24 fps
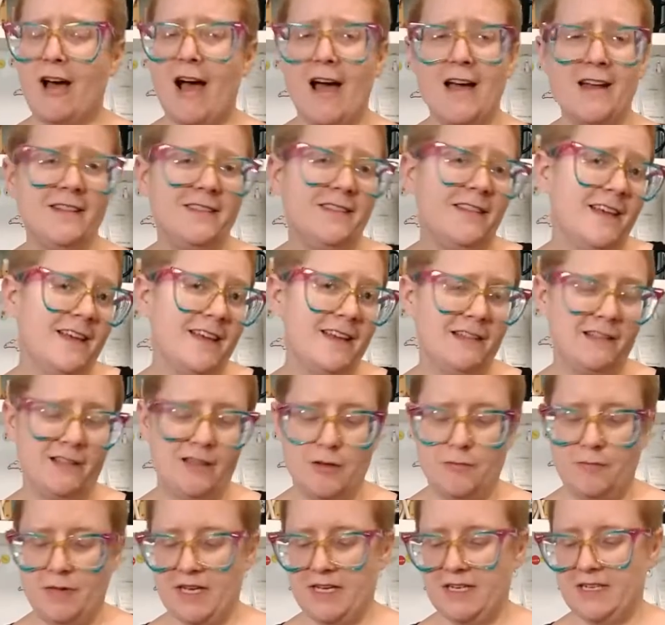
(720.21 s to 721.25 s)
I like
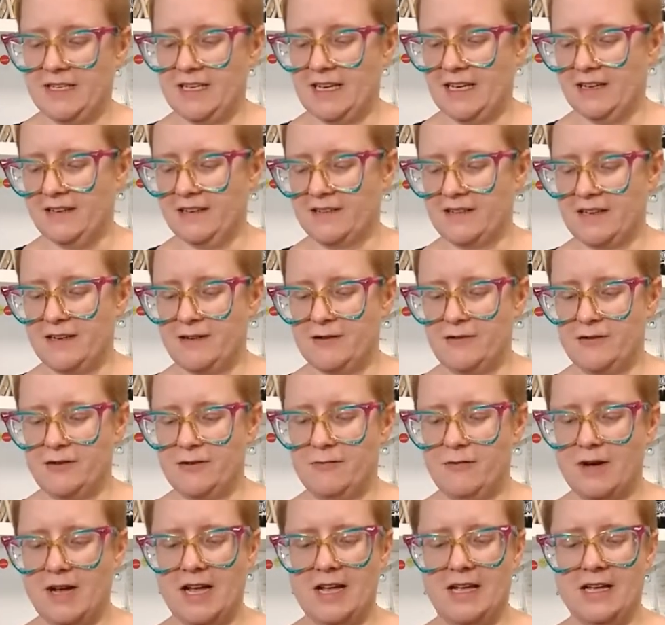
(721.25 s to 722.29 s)
the pigtails. I don't
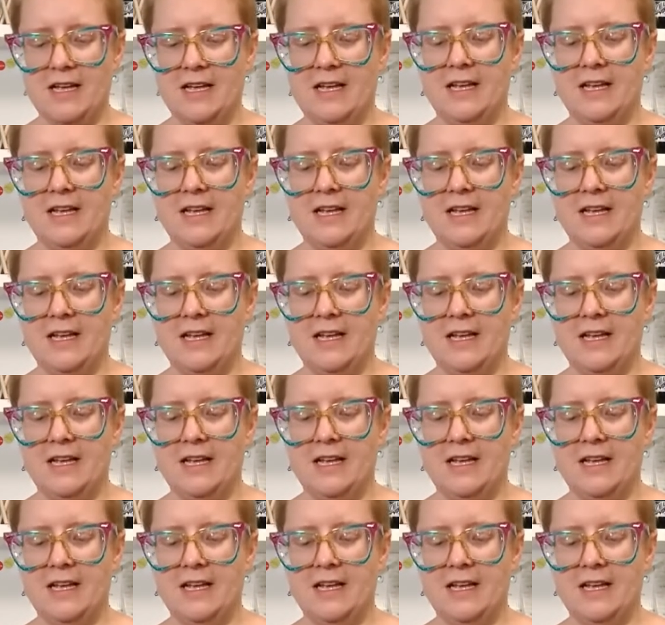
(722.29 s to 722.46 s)
know why.